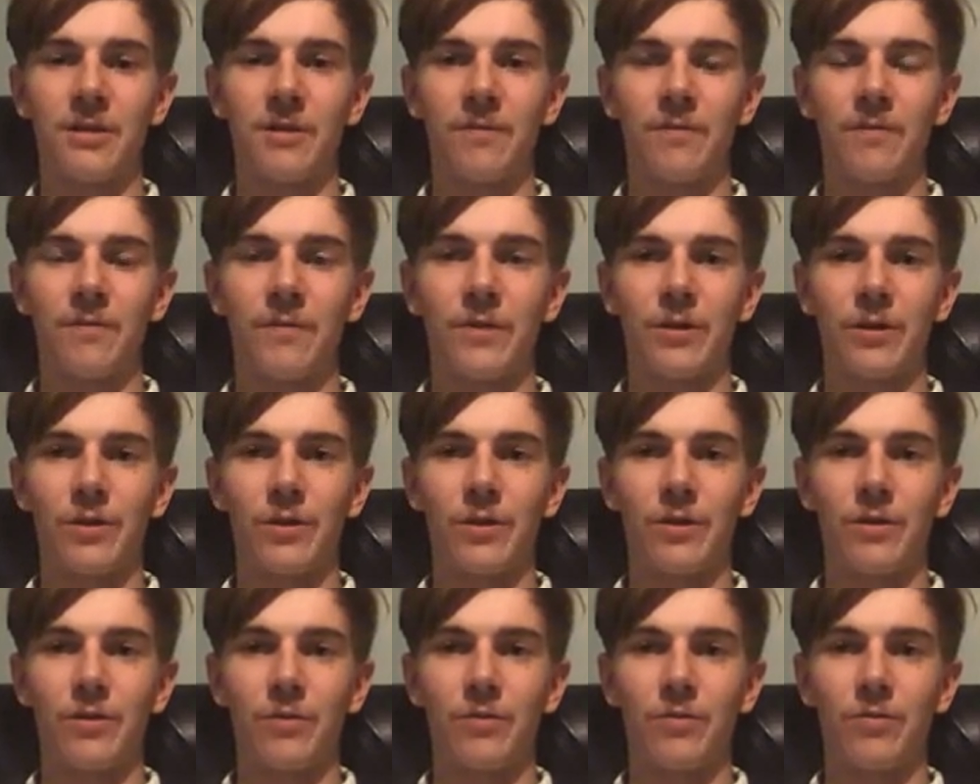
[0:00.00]

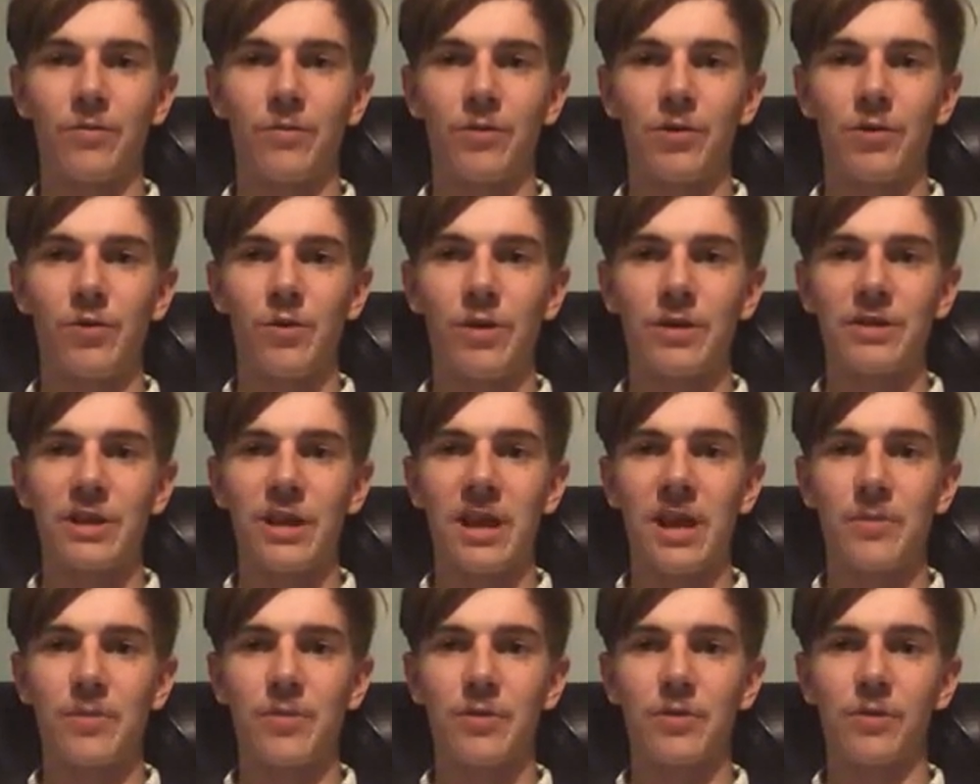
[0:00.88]
the U.S.
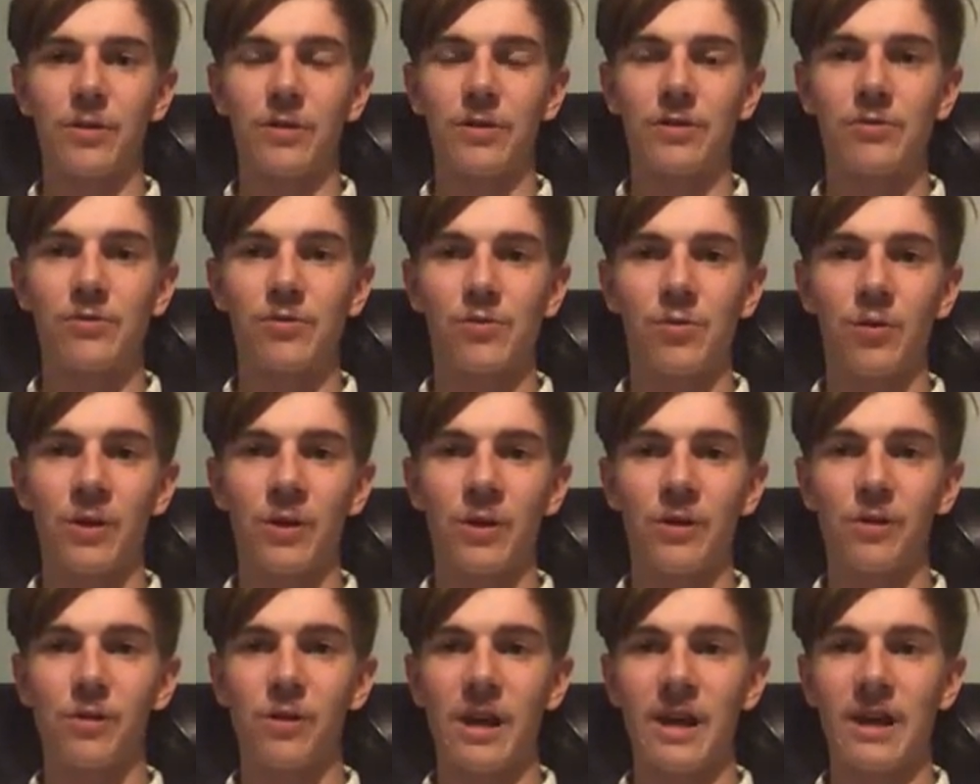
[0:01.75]
capitalist
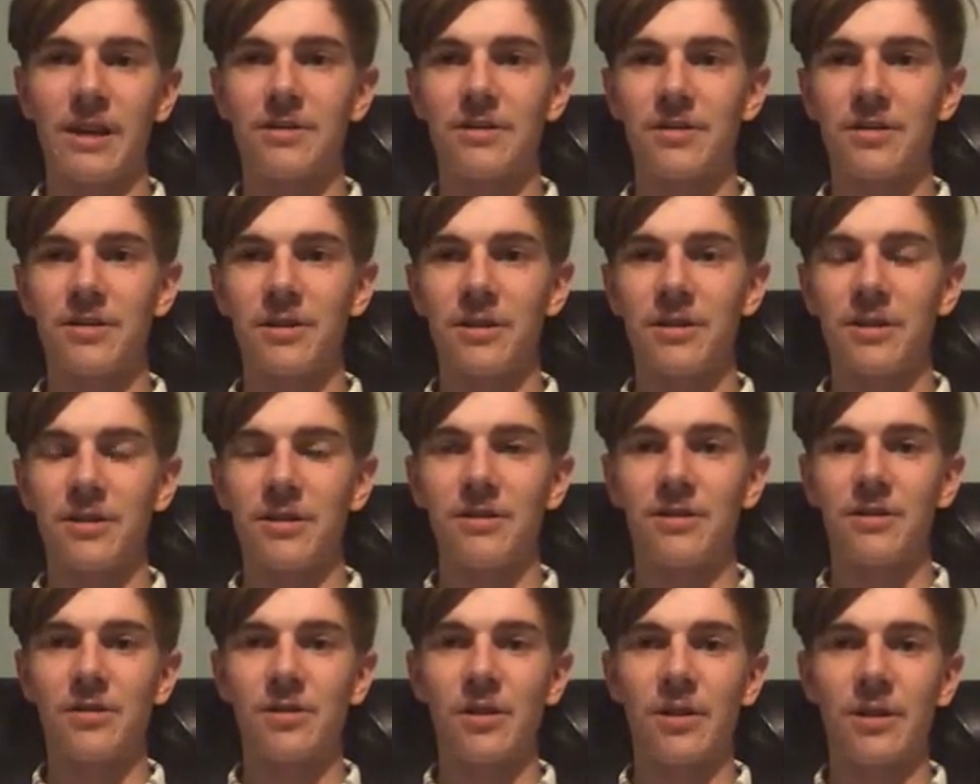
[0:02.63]
ruling class
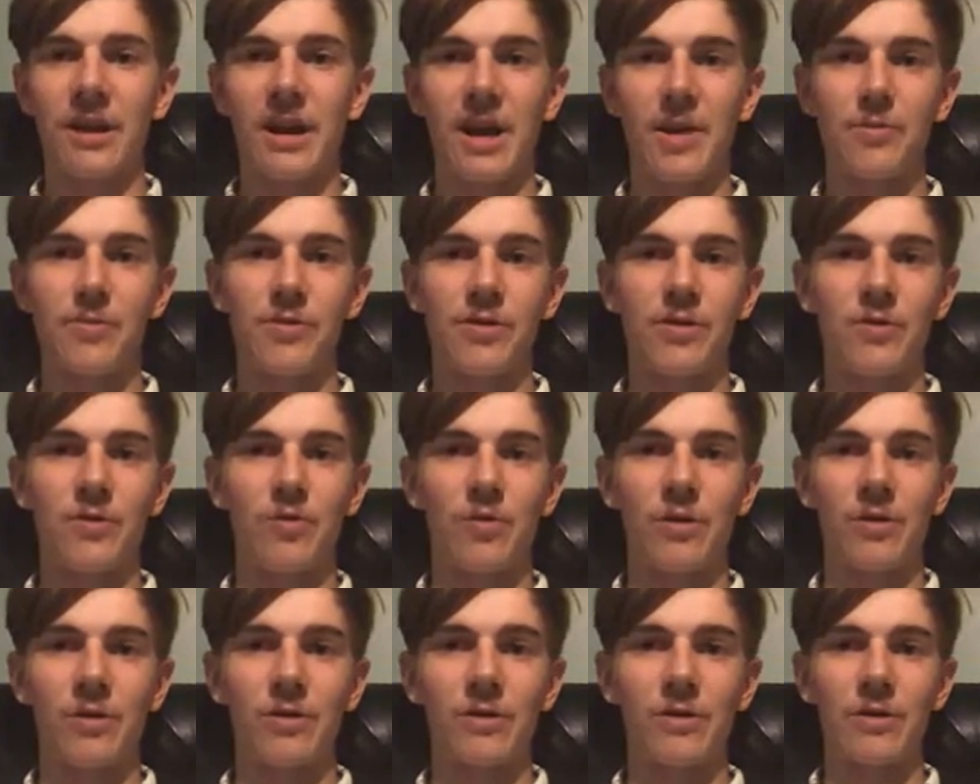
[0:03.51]
is not happy
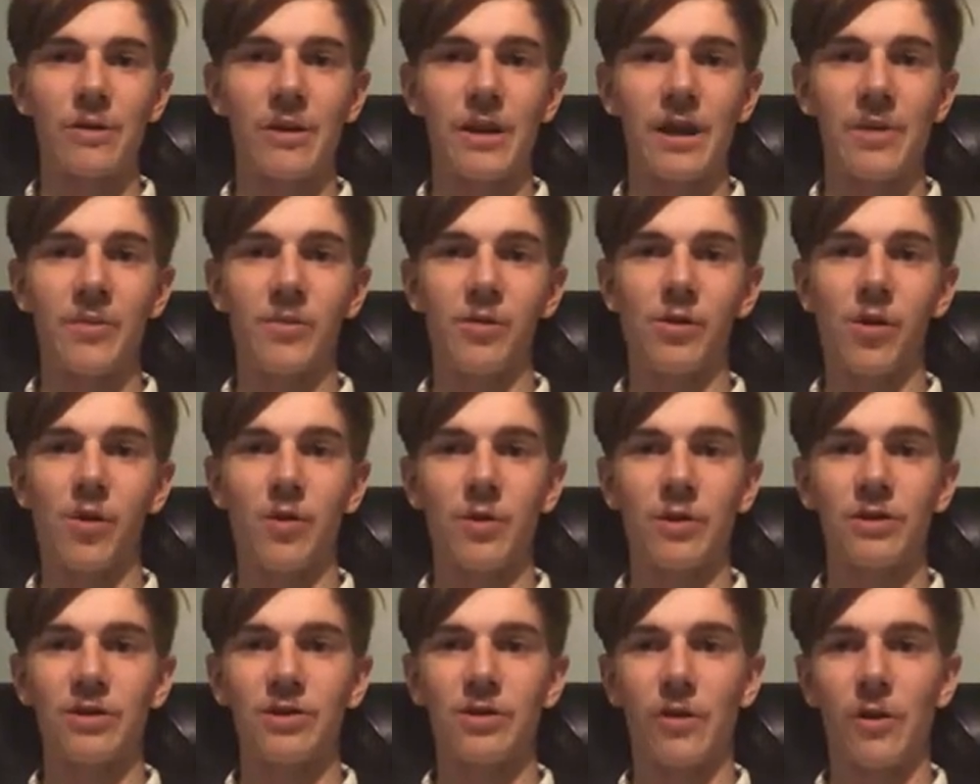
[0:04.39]
with
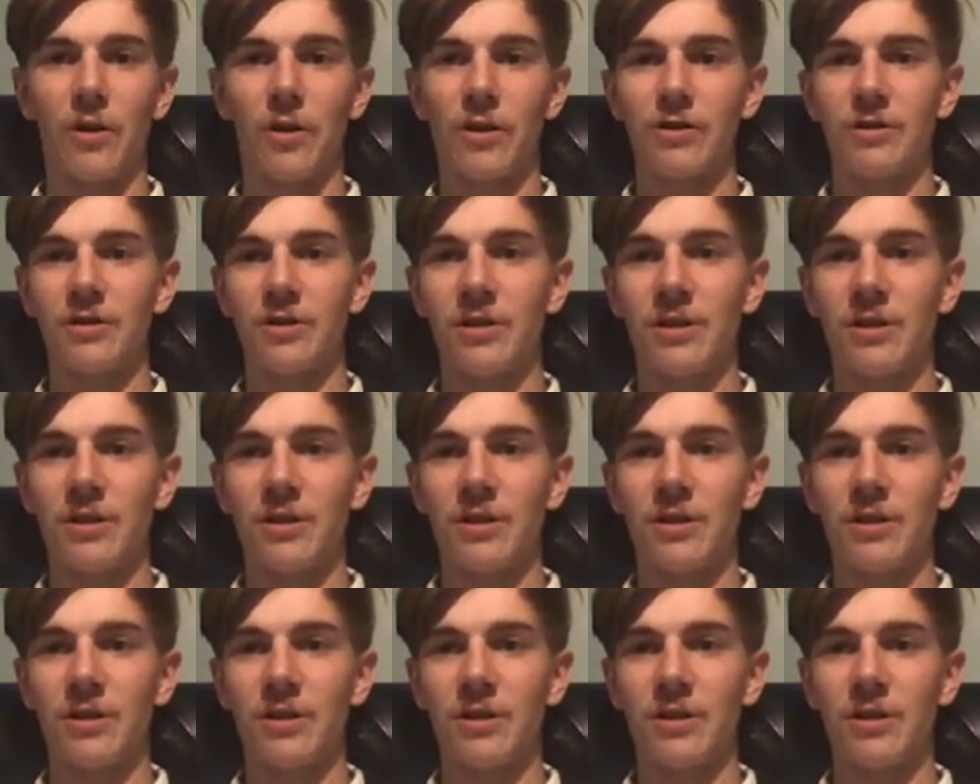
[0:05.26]
AMLO in charge.